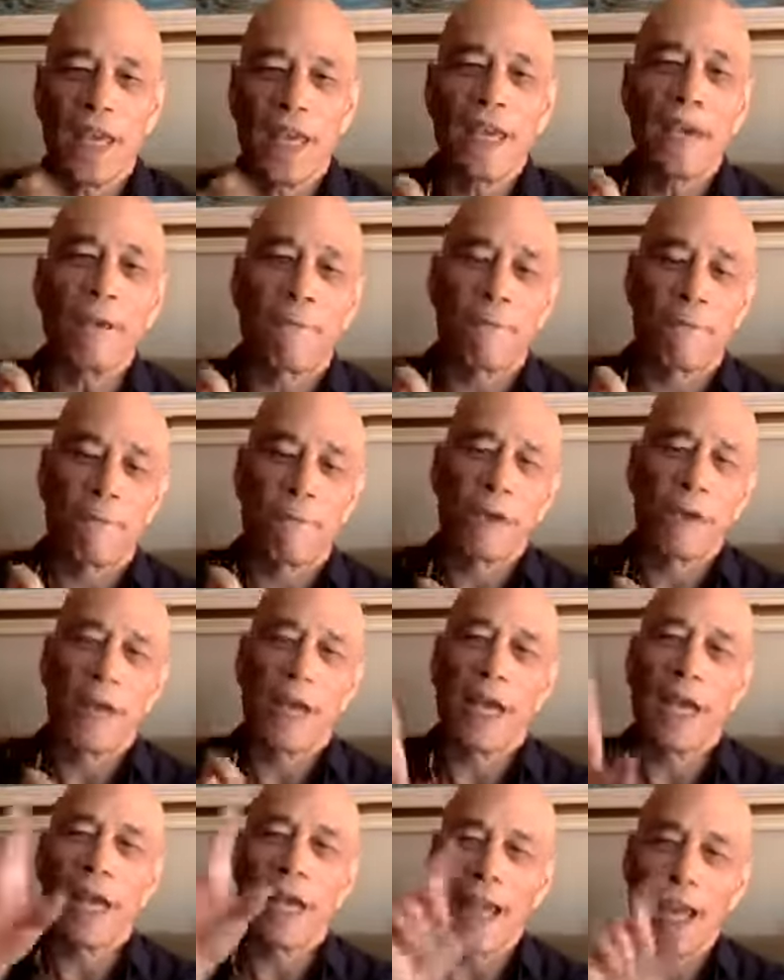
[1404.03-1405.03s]
if
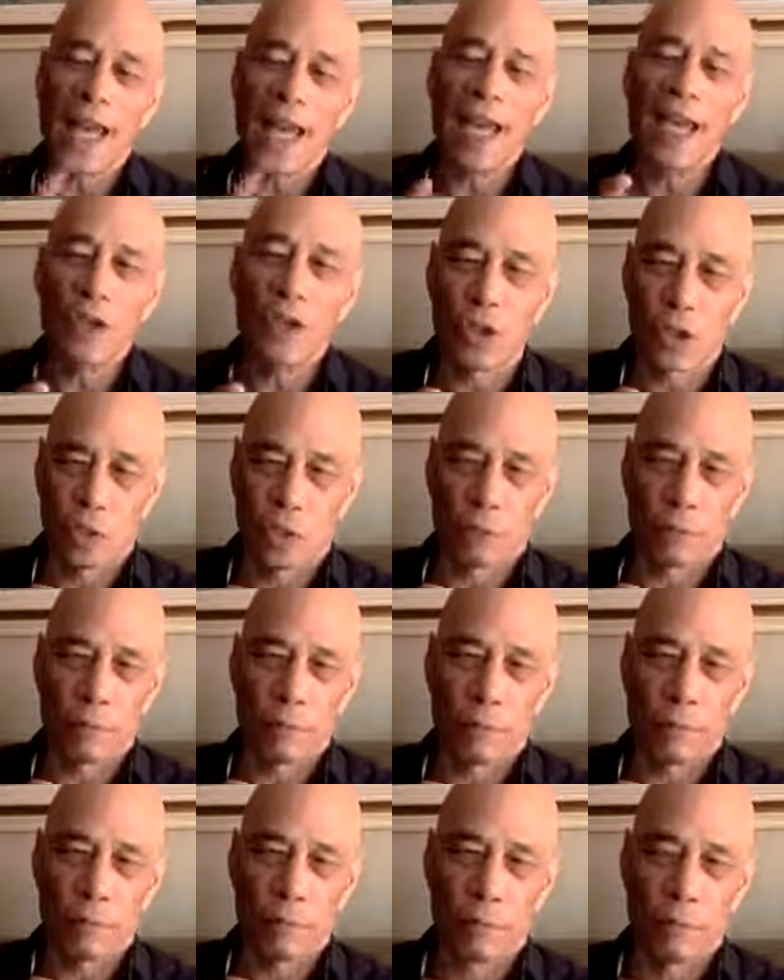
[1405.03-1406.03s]
an angel
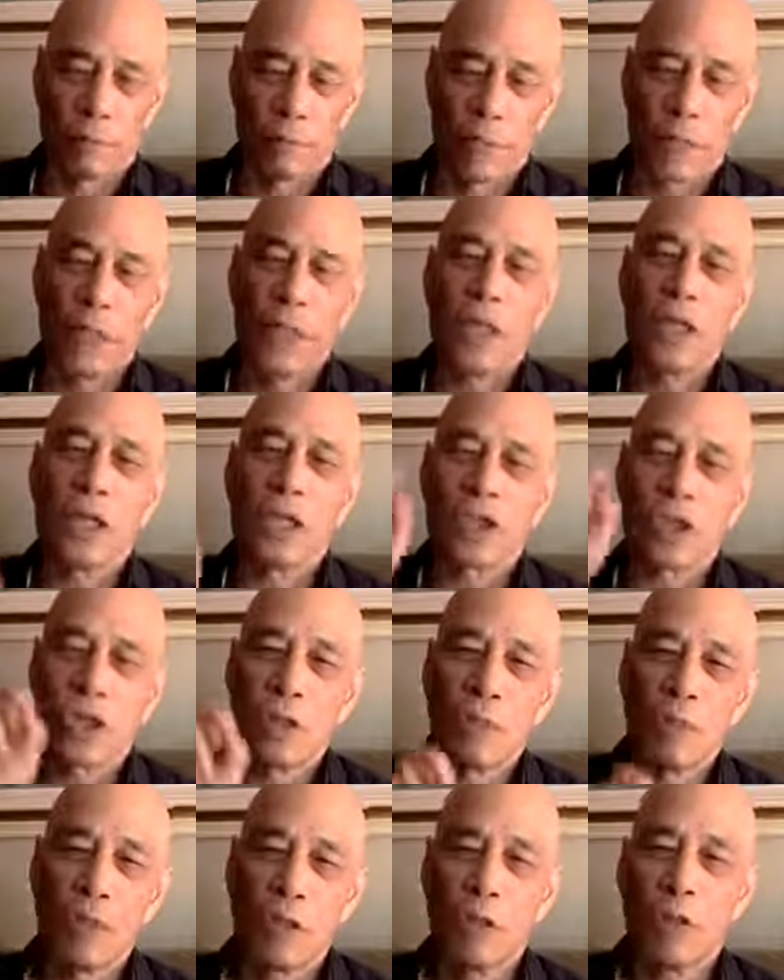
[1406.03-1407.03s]
is
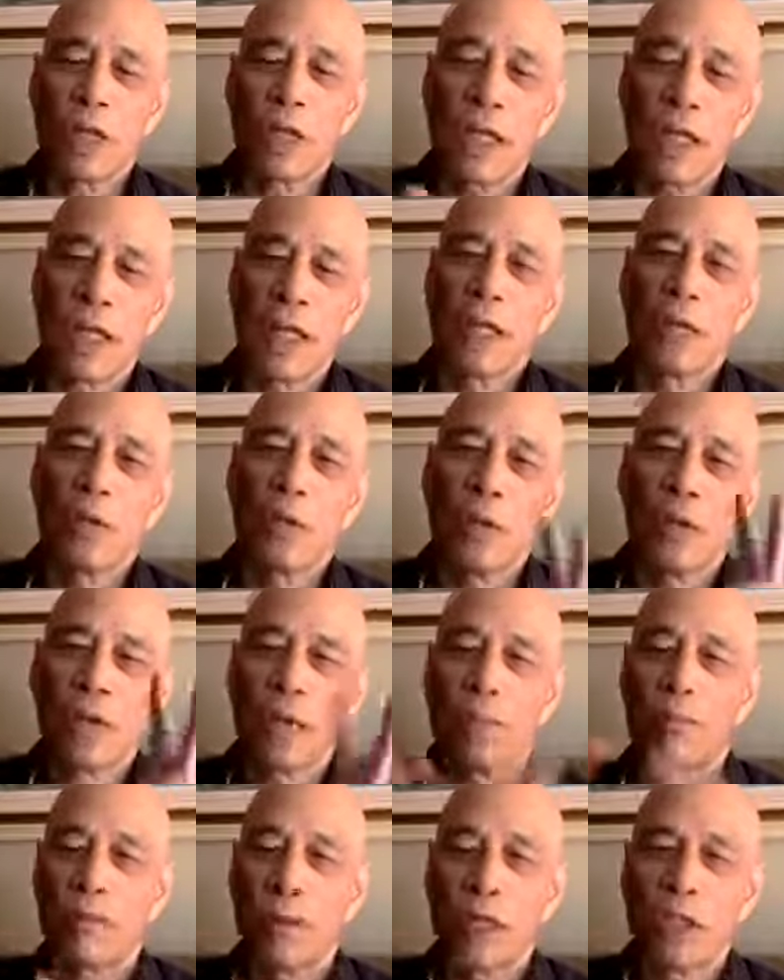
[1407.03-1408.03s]
communicating with
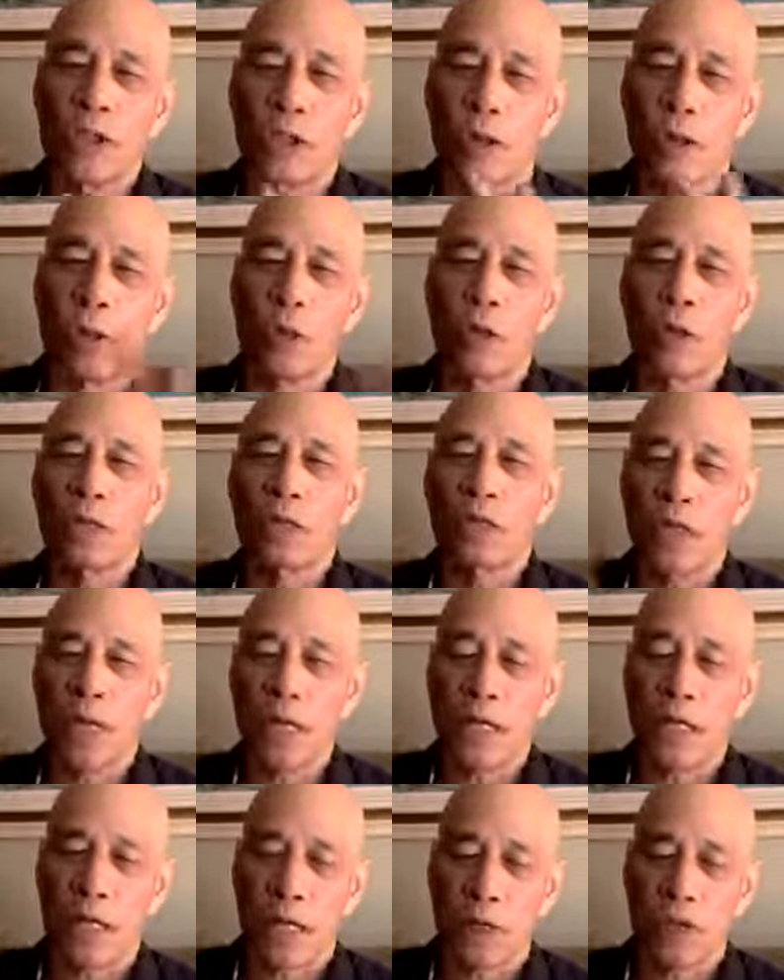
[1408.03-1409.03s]
a preacher or
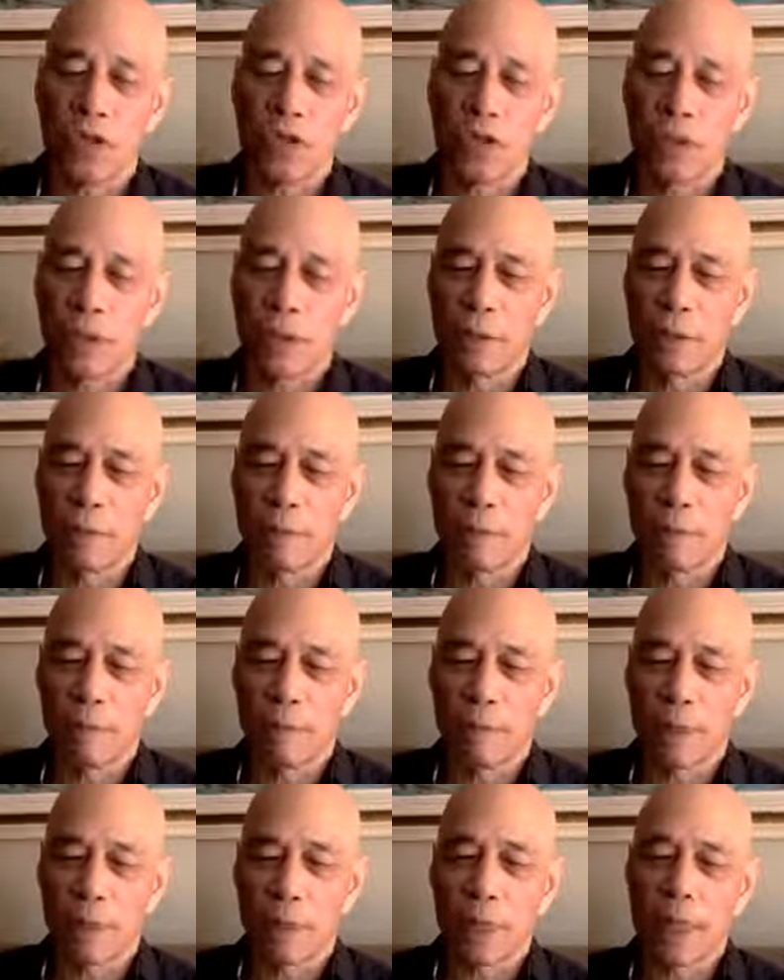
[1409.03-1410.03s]
psychics
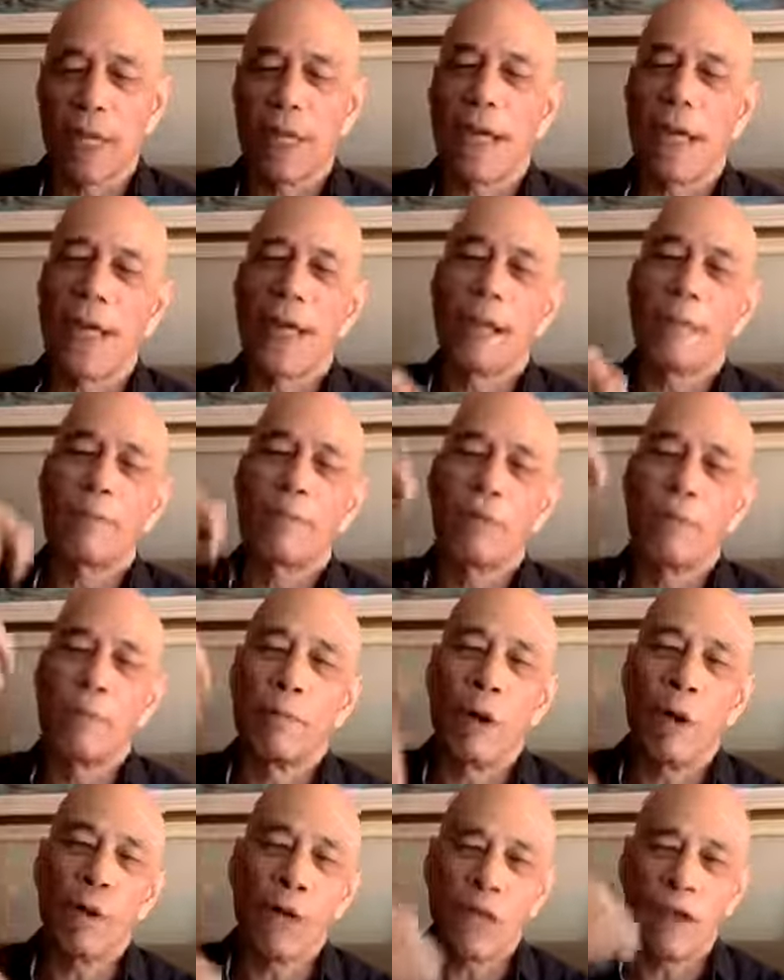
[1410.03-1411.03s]
and
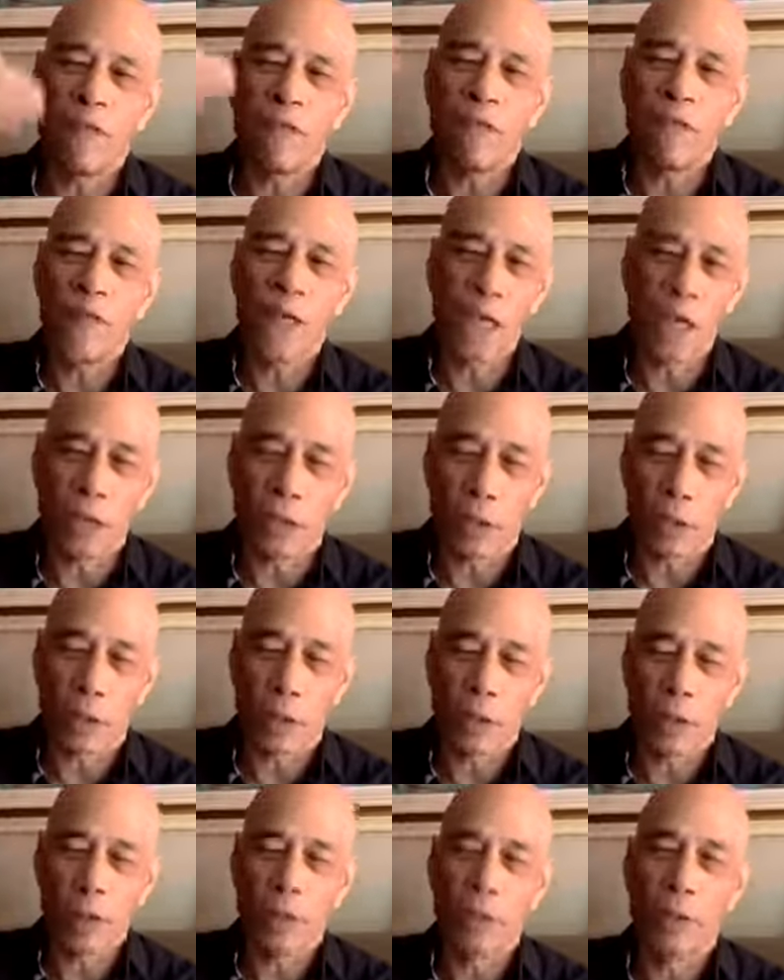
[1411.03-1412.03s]
promoting fear,
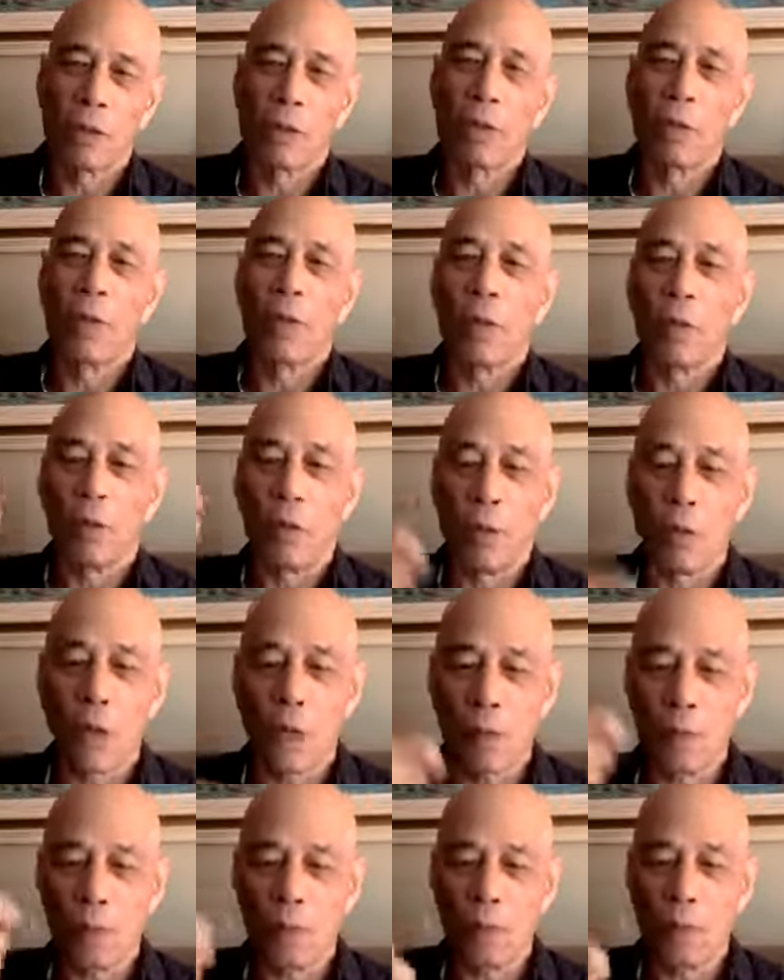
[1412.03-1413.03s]

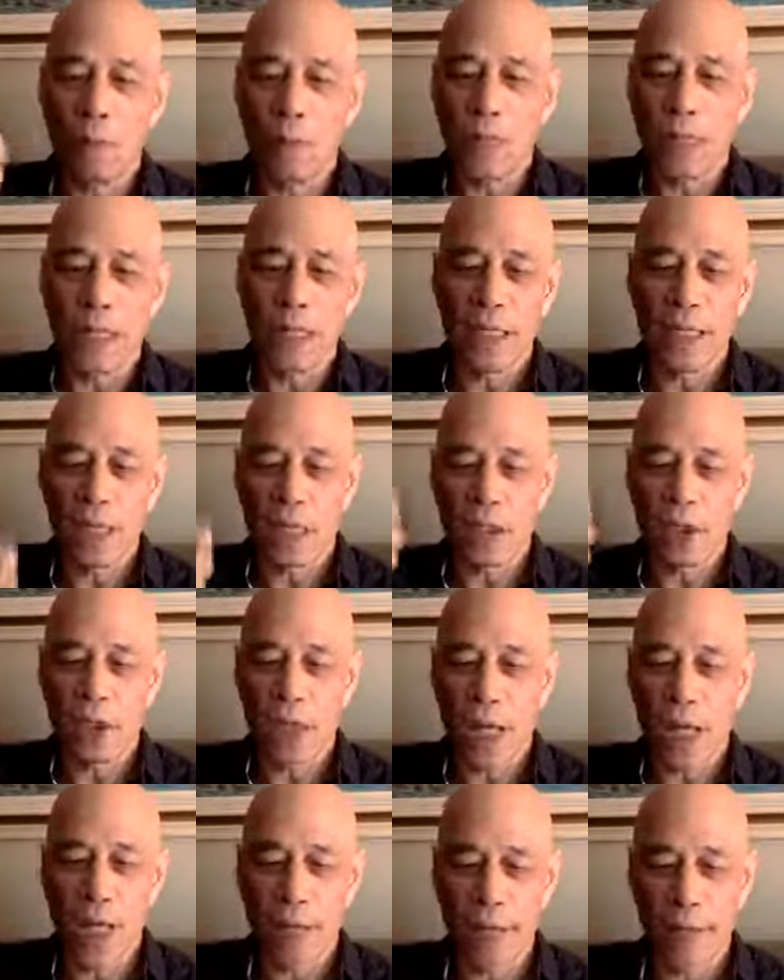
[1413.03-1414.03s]
what would be the
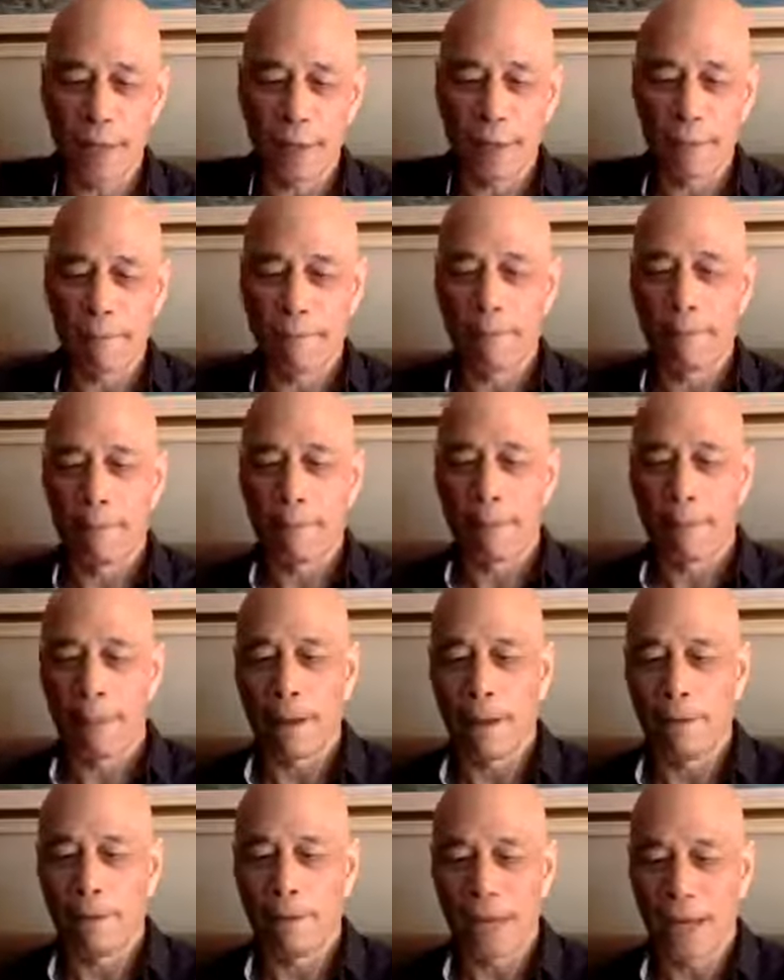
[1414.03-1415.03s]
agenda
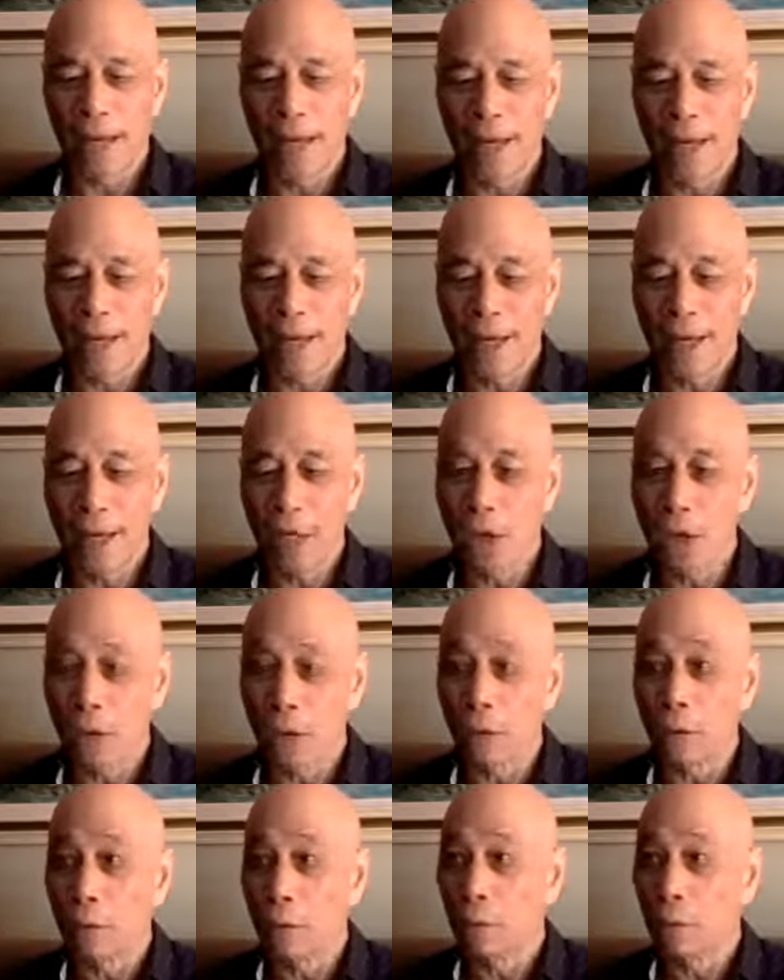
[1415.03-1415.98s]
of that angel?